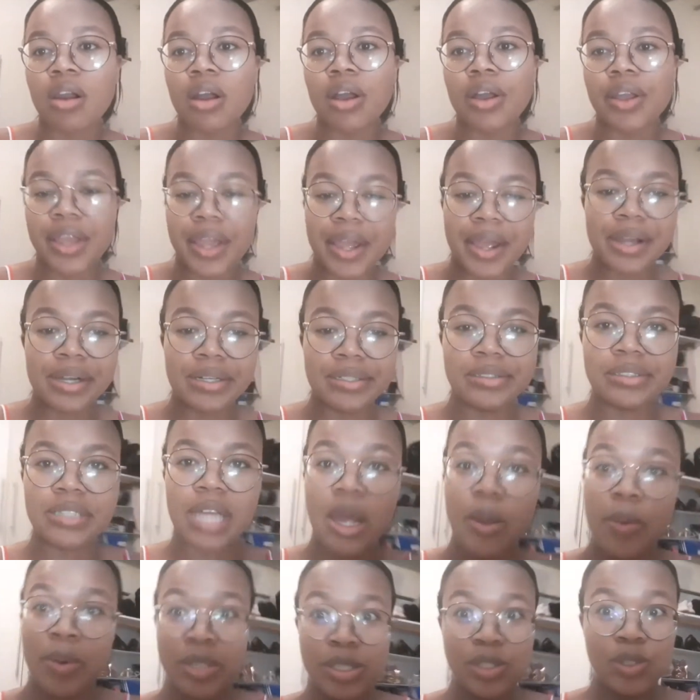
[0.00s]
yeah, I
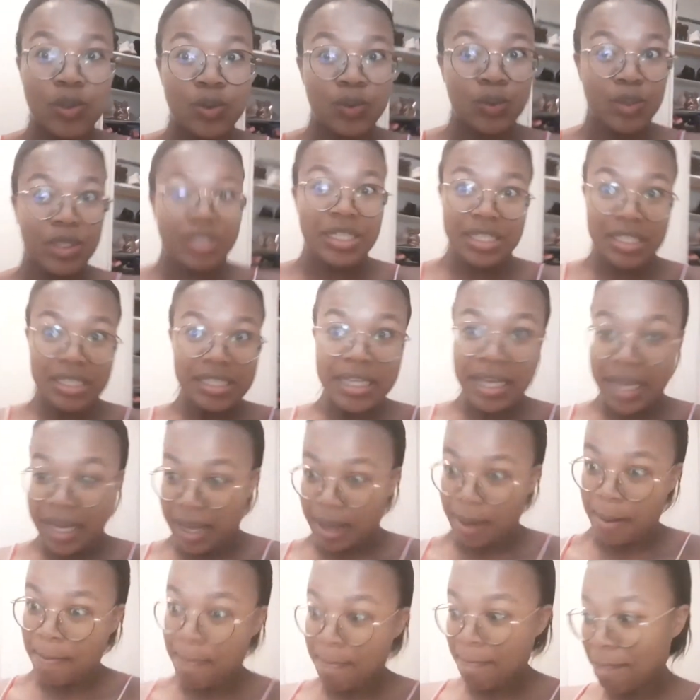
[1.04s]
went to just
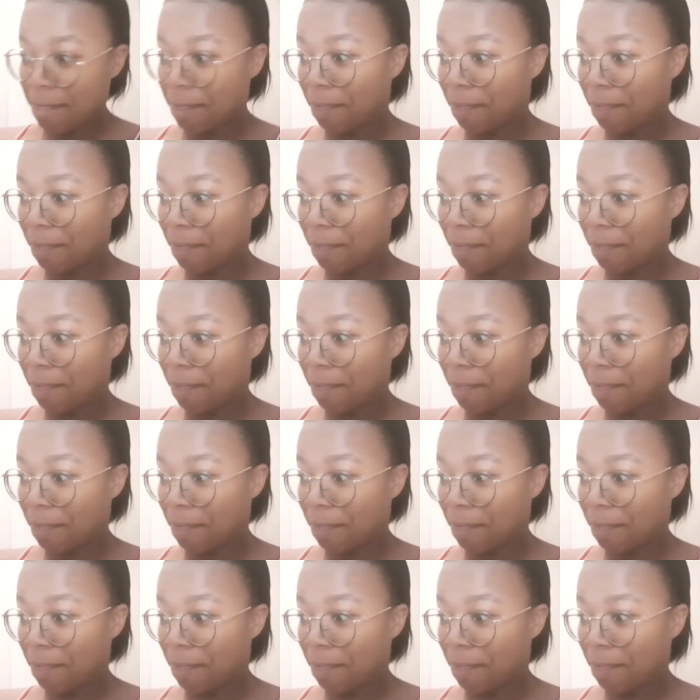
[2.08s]
him.